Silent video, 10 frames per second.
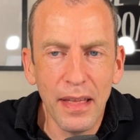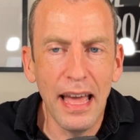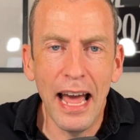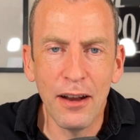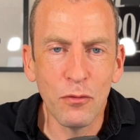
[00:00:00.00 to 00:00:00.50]

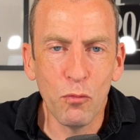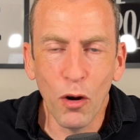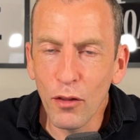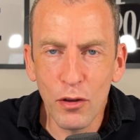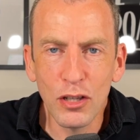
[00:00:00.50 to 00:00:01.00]
And one
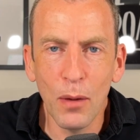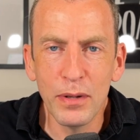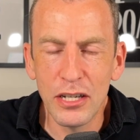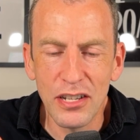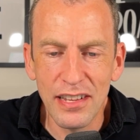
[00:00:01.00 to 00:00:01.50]
of those
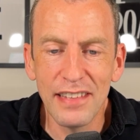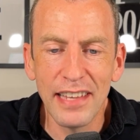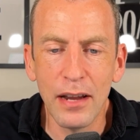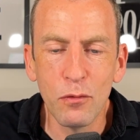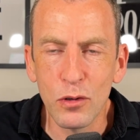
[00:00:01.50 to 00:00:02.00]
competitions, as I
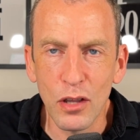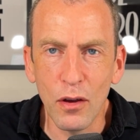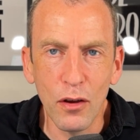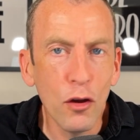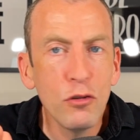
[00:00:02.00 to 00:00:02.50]
said, was
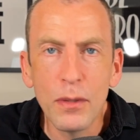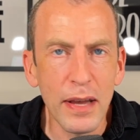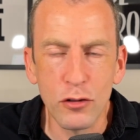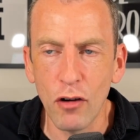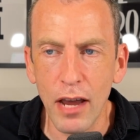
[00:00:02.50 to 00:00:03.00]
who's the
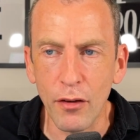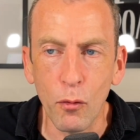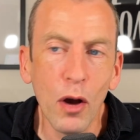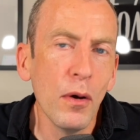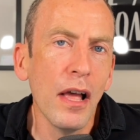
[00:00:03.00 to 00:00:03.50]
best driver?
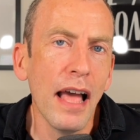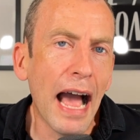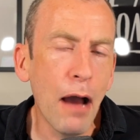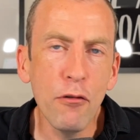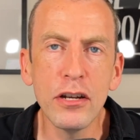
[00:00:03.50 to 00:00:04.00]
Well,
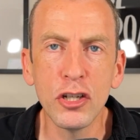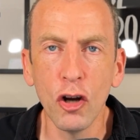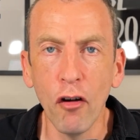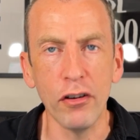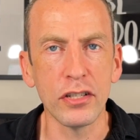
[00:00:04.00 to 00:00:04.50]
our
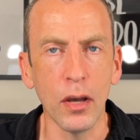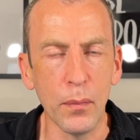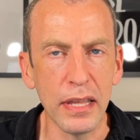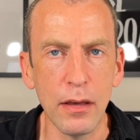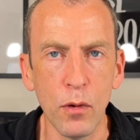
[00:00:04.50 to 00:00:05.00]
insurance
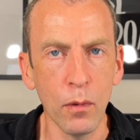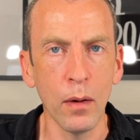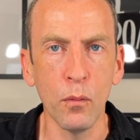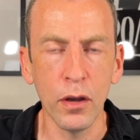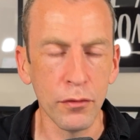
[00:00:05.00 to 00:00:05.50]
company that we
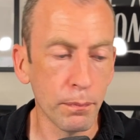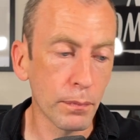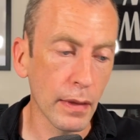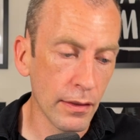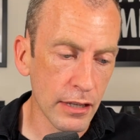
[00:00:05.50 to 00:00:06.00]
went with
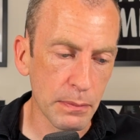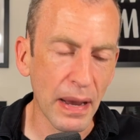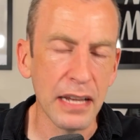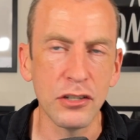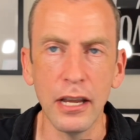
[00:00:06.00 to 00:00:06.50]
in this
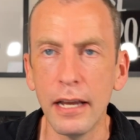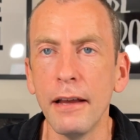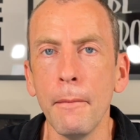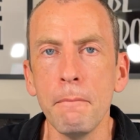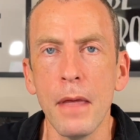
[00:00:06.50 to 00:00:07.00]
past year,
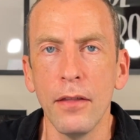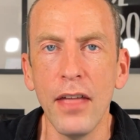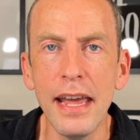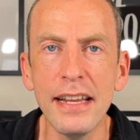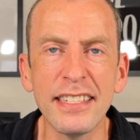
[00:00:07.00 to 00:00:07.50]

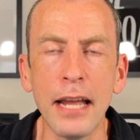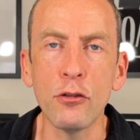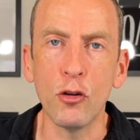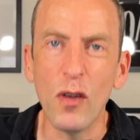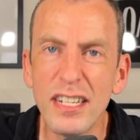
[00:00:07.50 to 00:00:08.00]
they sent
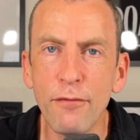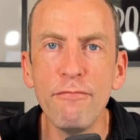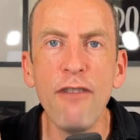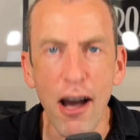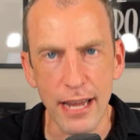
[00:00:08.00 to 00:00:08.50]
through a
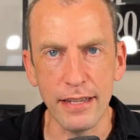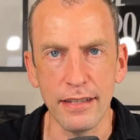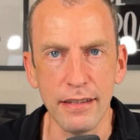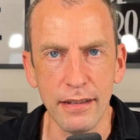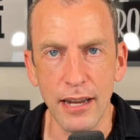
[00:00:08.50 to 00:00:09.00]

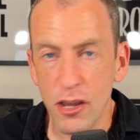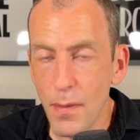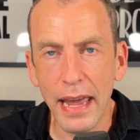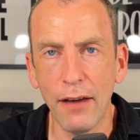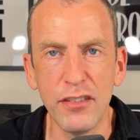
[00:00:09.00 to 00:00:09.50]
device. Now, you
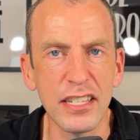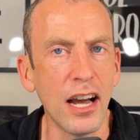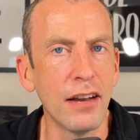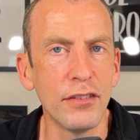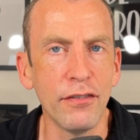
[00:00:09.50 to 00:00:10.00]
may have this
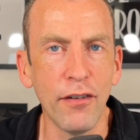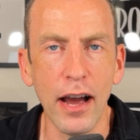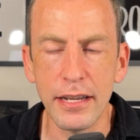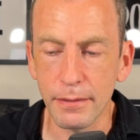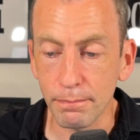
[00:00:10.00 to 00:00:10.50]
kind of
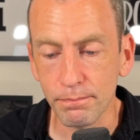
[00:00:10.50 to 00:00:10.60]
device.